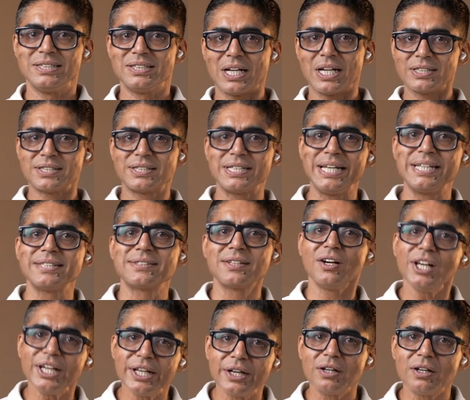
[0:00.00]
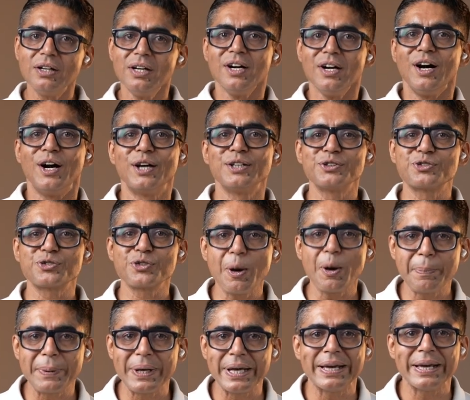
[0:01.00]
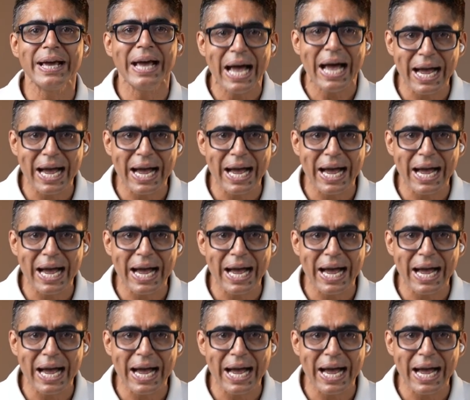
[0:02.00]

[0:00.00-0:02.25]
Just days earlier, Anthropic